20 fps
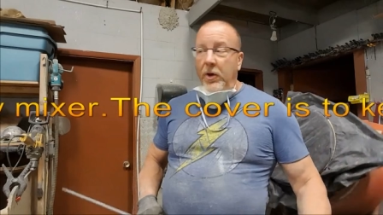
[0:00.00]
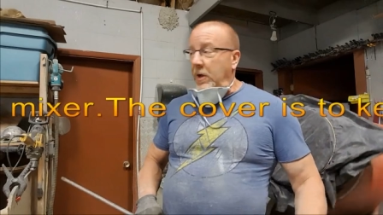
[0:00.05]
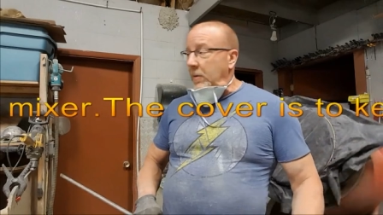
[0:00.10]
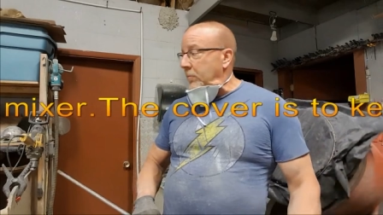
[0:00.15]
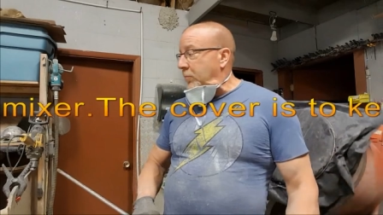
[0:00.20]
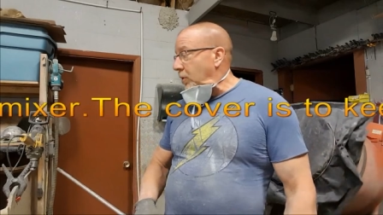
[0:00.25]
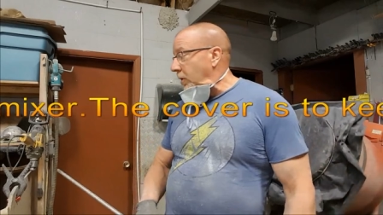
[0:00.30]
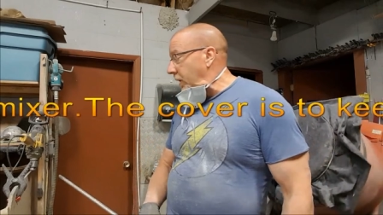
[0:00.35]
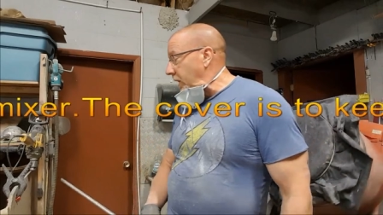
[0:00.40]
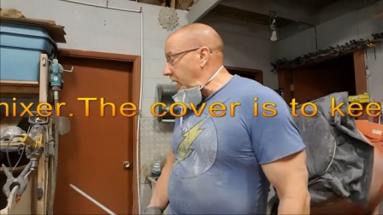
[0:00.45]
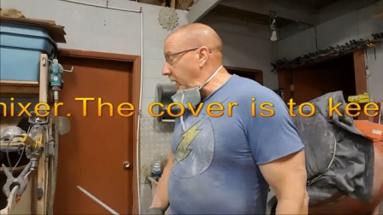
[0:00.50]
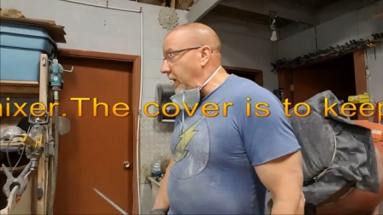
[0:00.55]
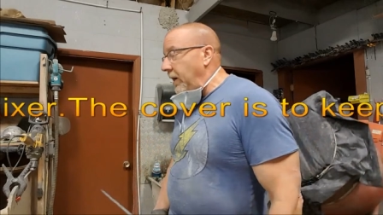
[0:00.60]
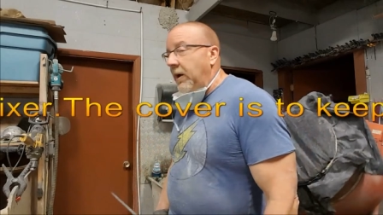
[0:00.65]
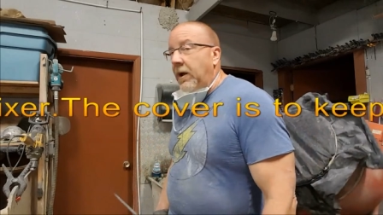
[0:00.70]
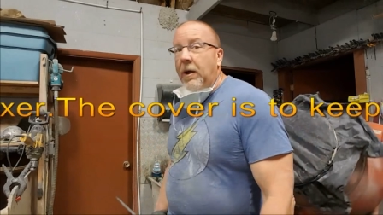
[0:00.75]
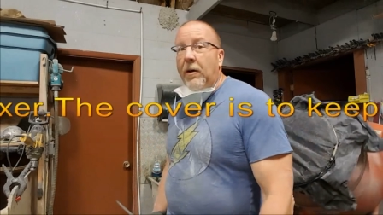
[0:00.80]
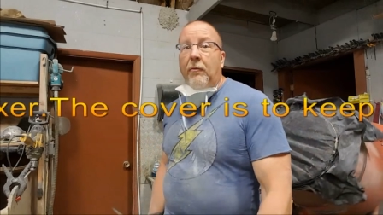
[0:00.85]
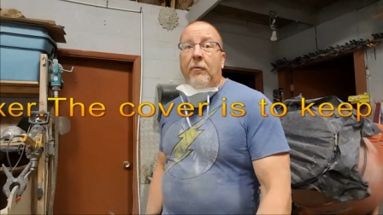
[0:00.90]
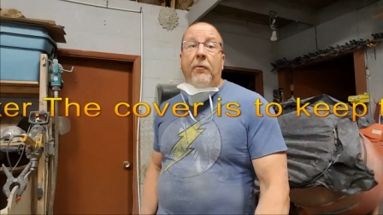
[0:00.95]
you can put it in
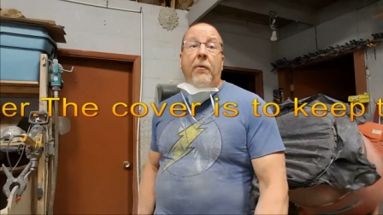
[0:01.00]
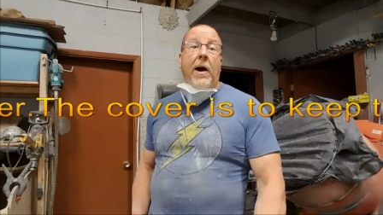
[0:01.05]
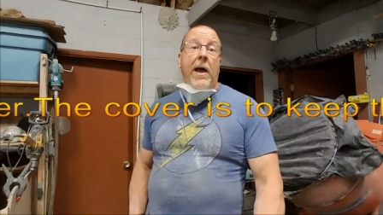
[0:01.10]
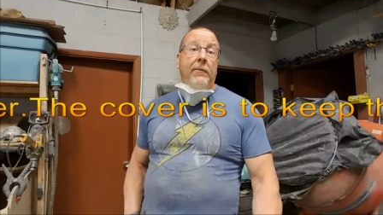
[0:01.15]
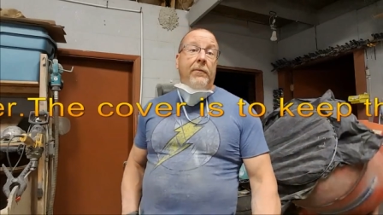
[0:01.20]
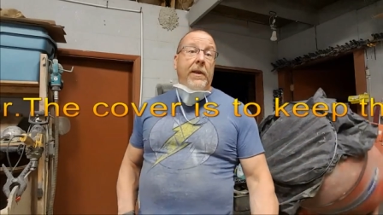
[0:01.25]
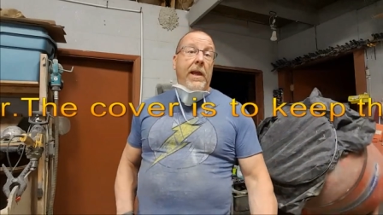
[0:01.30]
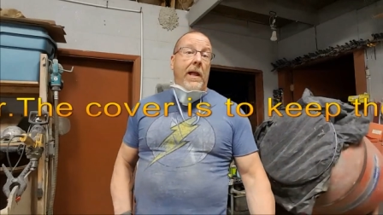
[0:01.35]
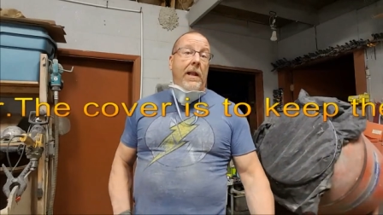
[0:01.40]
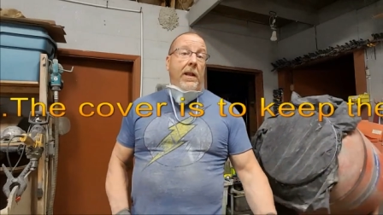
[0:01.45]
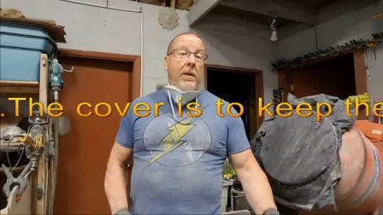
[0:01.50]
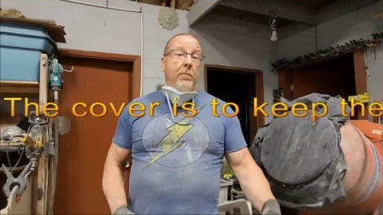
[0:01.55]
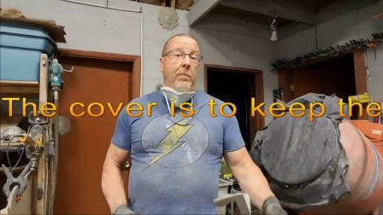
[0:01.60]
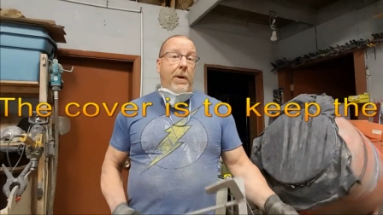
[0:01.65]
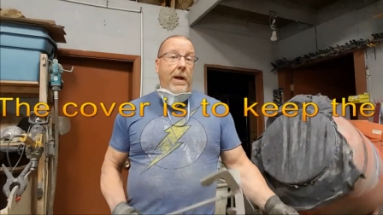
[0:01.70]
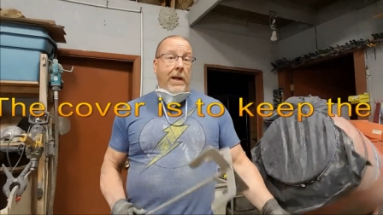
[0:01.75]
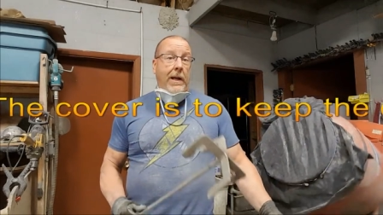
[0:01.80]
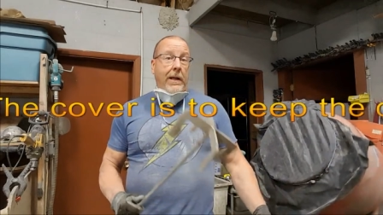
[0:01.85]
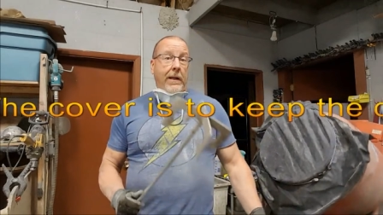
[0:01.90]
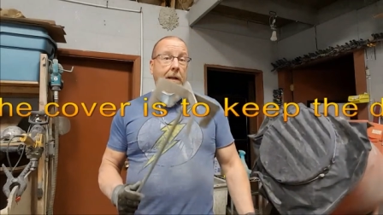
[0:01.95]
a
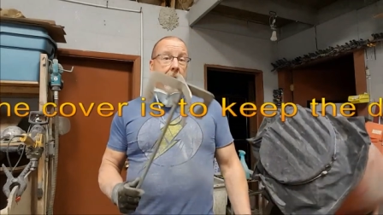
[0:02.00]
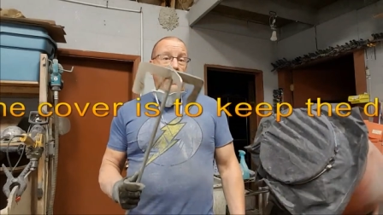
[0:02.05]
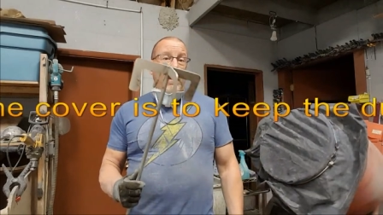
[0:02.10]
5-gallon bucket